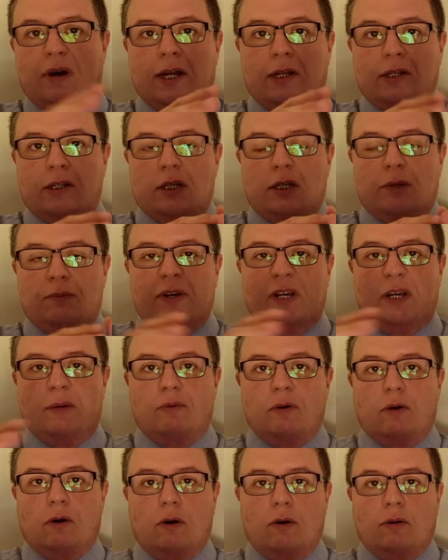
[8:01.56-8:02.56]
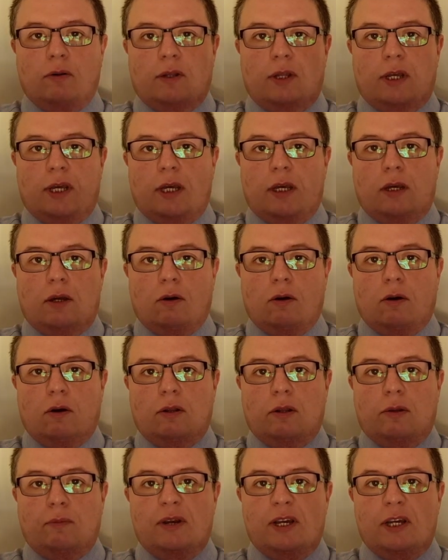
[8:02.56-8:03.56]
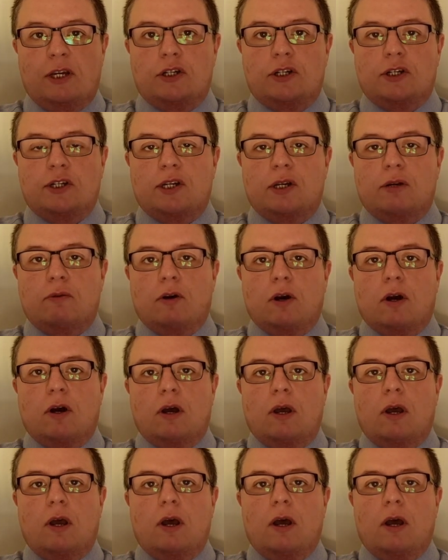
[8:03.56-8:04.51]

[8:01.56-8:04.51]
back to the people on the on the beach, as it were,